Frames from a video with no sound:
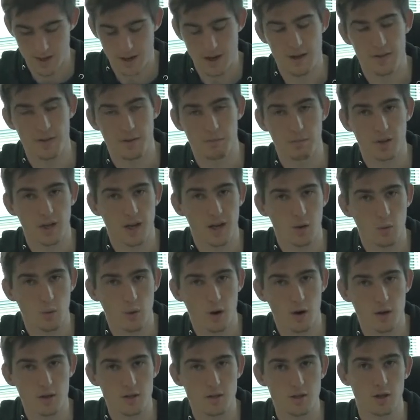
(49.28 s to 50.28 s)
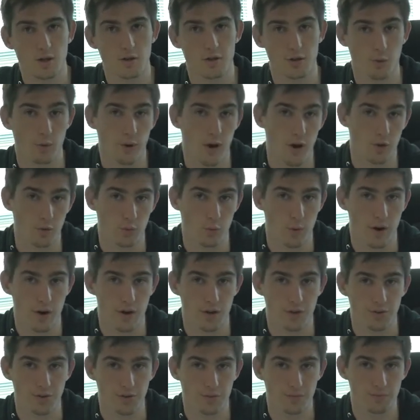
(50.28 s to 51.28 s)
And the black wires are the ground
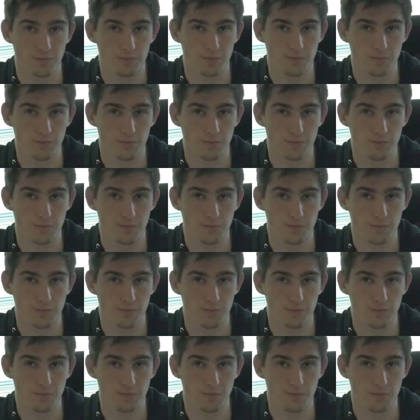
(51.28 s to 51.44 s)
wires,